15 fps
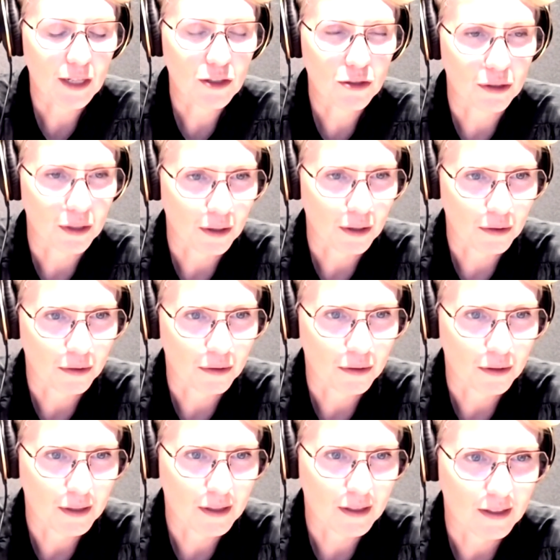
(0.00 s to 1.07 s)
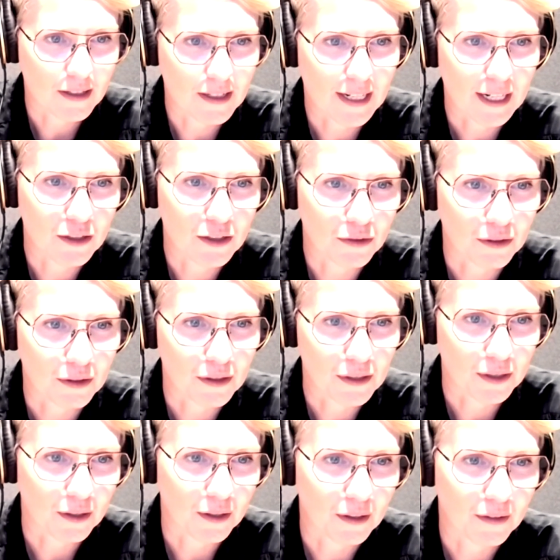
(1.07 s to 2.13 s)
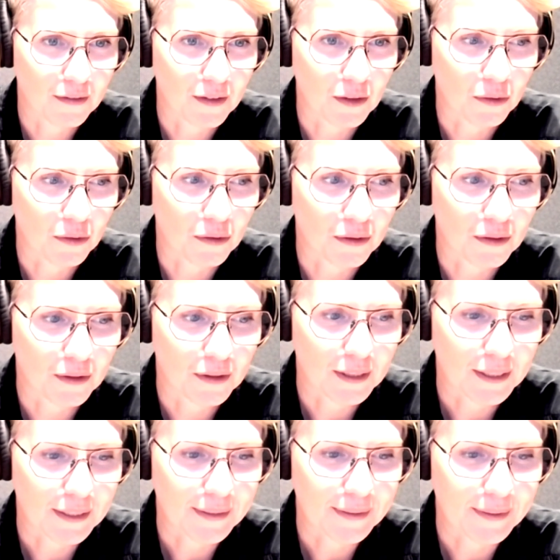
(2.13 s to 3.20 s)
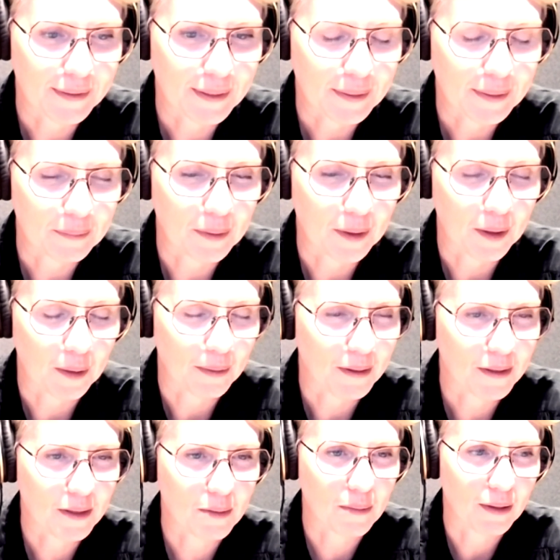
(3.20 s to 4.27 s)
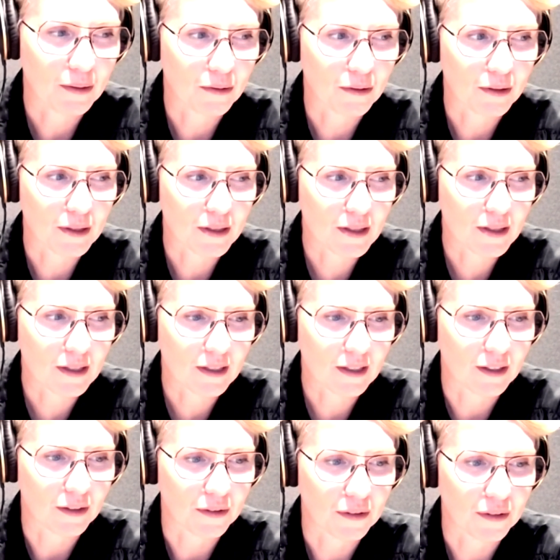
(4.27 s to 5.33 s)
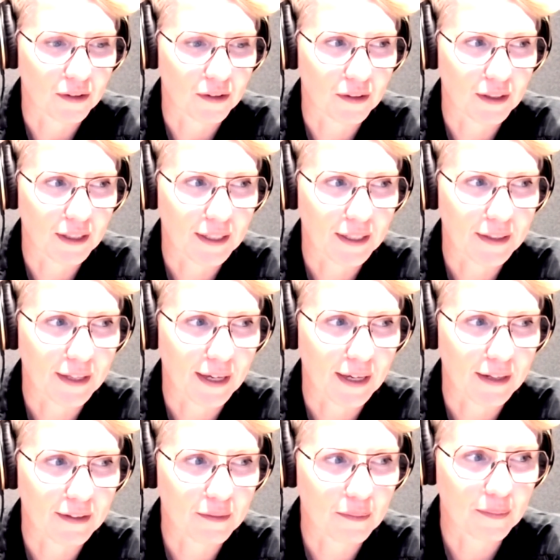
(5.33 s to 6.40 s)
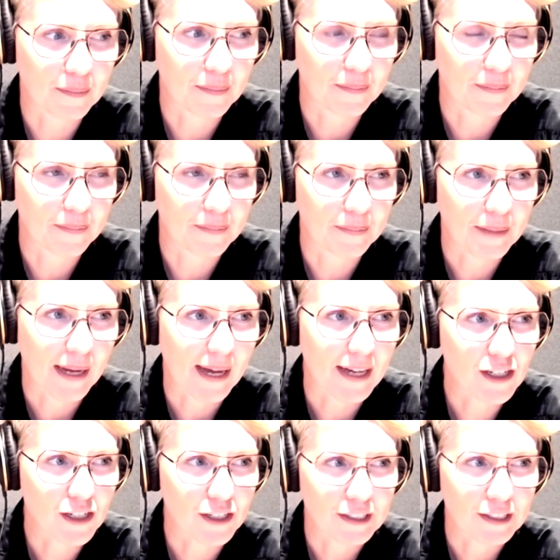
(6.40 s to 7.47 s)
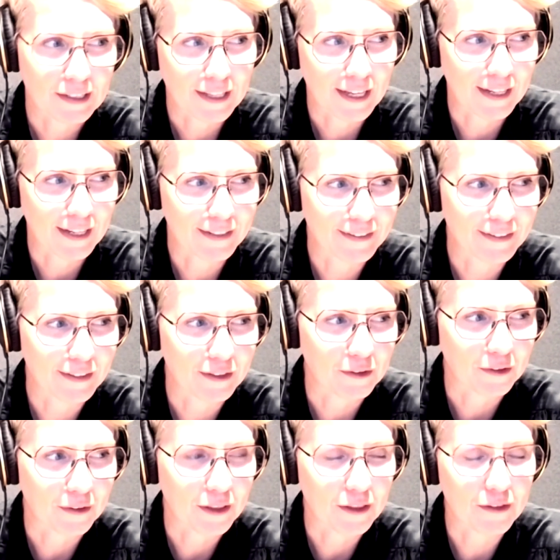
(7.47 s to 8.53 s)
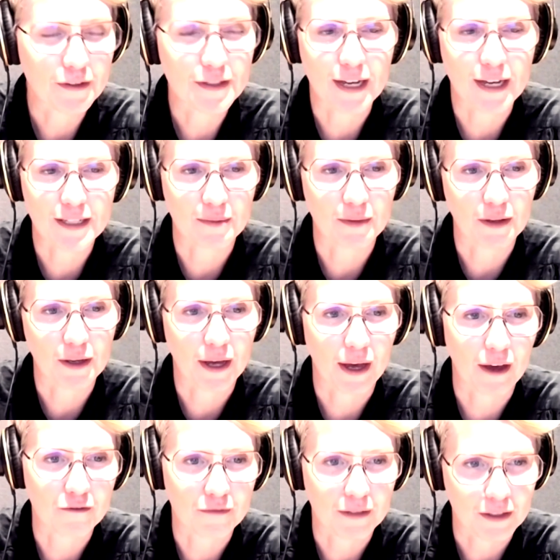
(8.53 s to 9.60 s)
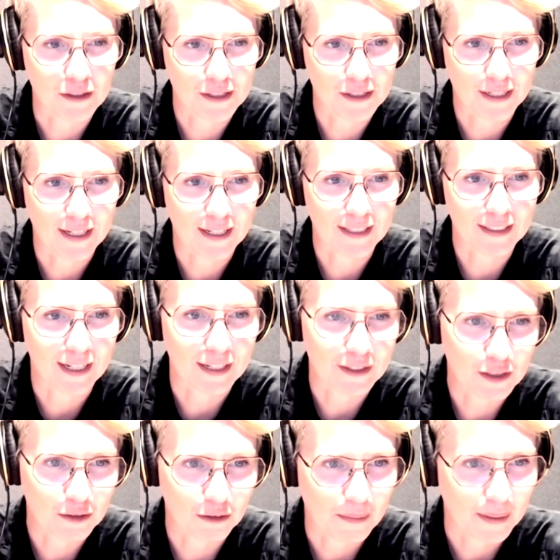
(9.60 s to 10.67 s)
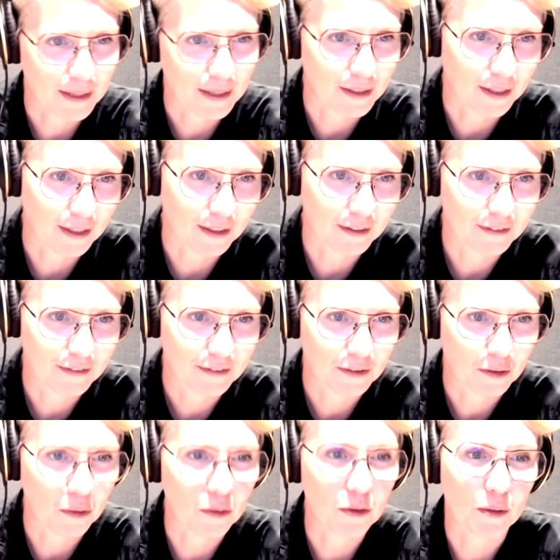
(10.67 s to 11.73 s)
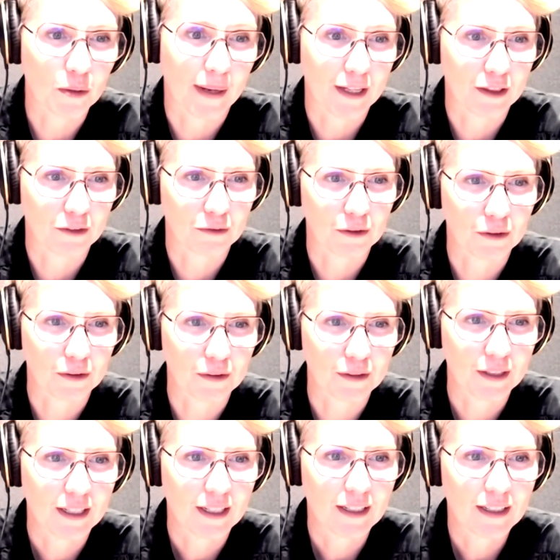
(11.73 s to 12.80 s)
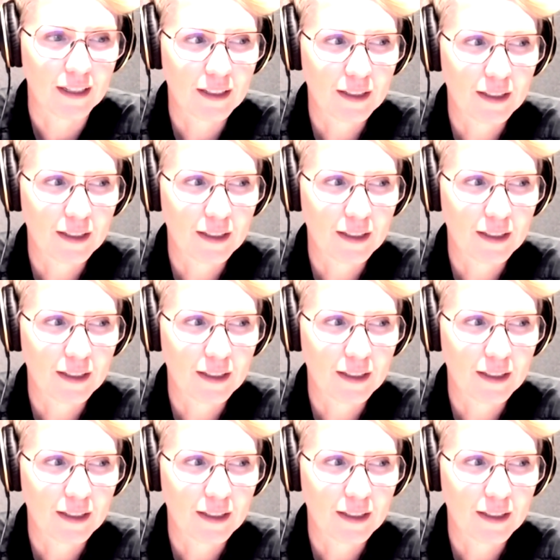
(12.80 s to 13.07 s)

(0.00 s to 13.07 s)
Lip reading: stay true to your cause and stay true to your purpose, because, you know, that passion and that, you know, enthusiasm that you have when you start needs to remain there all the way through,